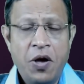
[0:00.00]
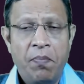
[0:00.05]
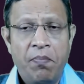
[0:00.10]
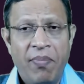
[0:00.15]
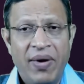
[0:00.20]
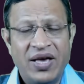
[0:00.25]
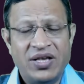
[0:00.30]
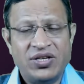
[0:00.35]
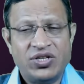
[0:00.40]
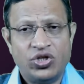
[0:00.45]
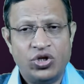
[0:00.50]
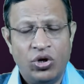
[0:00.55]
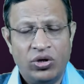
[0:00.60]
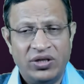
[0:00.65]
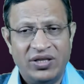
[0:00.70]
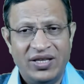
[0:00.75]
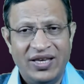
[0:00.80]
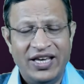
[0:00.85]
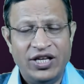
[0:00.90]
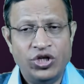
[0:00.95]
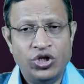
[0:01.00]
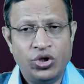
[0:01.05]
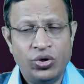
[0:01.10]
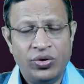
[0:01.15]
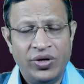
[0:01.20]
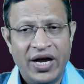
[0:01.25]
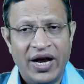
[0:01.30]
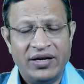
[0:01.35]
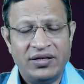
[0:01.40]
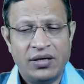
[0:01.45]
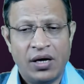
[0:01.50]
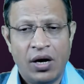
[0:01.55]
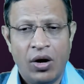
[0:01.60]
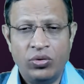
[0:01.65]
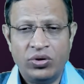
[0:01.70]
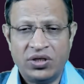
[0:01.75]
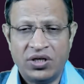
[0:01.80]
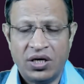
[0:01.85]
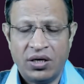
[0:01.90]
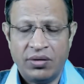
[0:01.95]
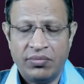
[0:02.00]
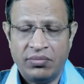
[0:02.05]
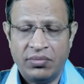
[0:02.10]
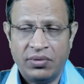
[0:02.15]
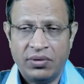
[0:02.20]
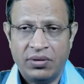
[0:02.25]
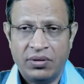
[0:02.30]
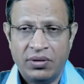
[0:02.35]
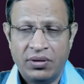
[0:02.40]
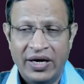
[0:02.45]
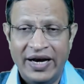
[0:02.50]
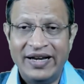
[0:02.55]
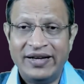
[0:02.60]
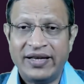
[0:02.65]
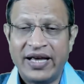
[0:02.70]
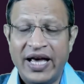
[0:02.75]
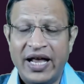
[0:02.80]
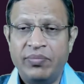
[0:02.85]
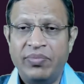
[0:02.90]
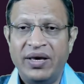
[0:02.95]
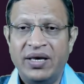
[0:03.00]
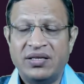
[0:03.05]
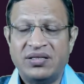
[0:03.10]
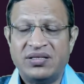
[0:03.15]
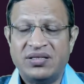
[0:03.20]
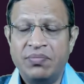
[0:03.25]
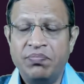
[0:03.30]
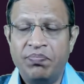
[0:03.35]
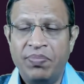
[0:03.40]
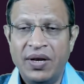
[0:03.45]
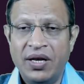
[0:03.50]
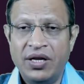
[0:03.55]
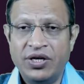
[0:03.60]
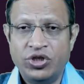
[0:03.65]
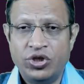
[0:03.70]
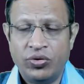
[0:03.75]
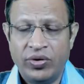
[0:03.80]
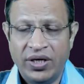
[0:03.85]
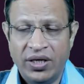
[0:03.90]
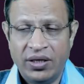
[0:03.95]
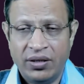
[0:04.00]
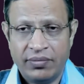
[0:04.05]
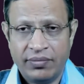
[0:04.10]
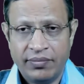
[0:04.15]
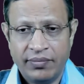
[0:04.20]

Based on the injury and the outcome, it can be simple injury,